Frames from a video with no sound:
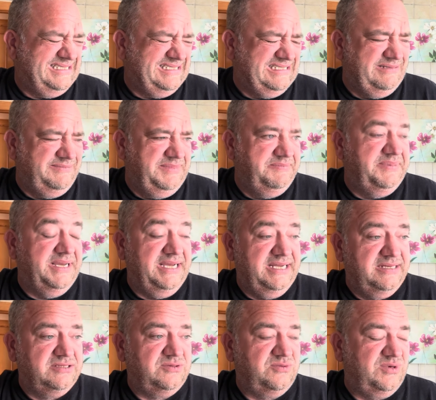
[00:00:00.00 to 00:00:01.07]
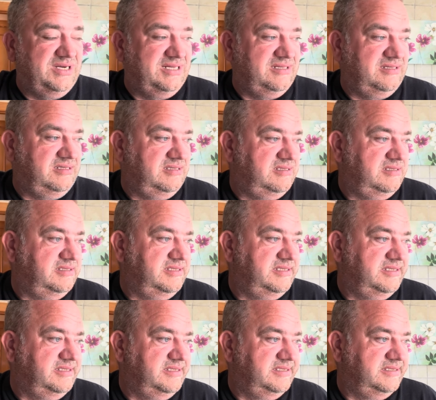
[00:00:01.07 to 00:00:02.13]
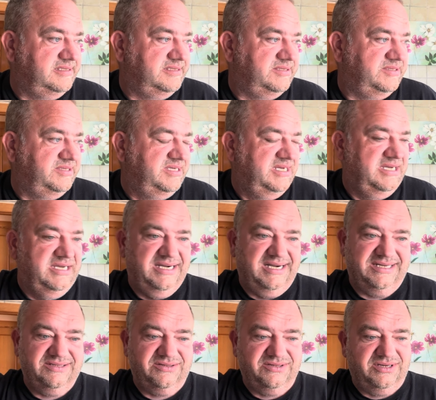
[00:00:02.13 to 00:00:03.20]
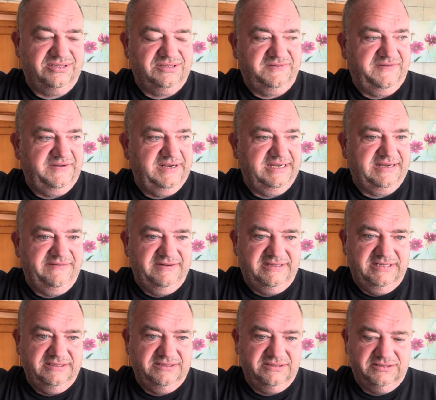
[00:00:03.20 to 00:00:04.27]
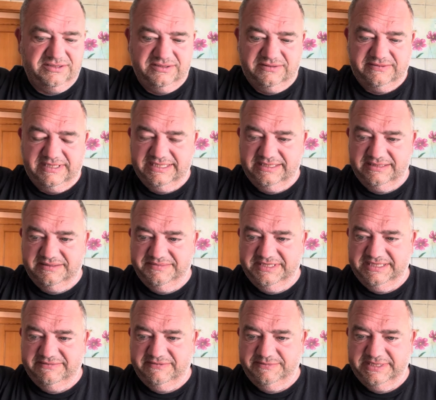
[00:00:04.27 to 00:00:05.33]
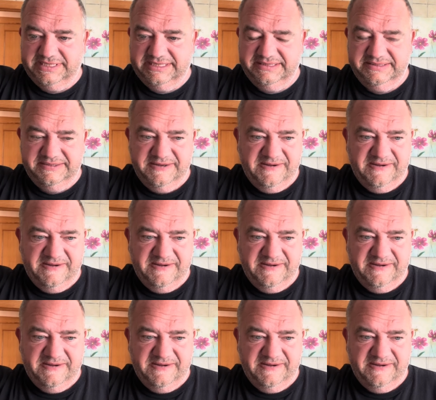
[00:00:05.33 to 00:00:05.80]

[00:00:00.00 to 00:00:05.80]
I'm in pain as well. Uh, so I don't know, I just feel like everything's just not right at the minute with me.